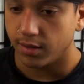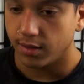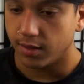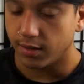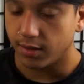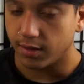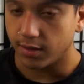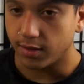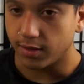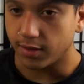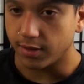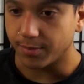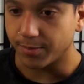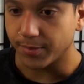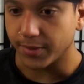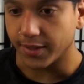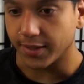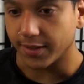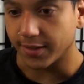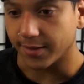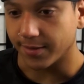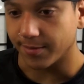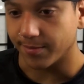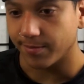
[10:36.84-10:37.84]
Oh,
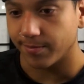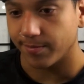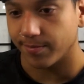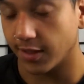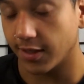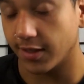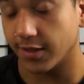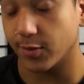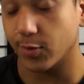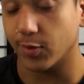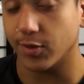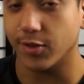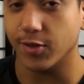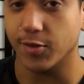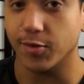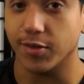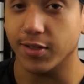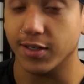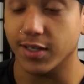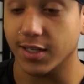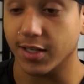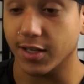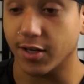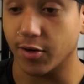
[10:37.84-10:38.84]
man. I guess we do
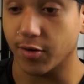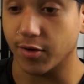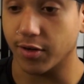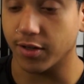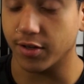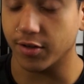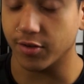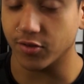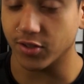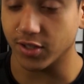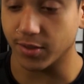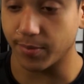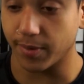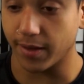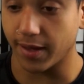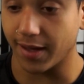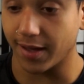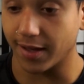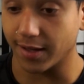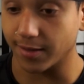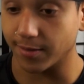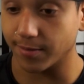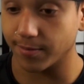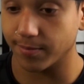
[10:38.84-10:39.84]
need to get our energy
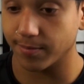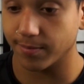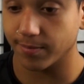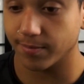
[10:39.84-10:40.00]
back.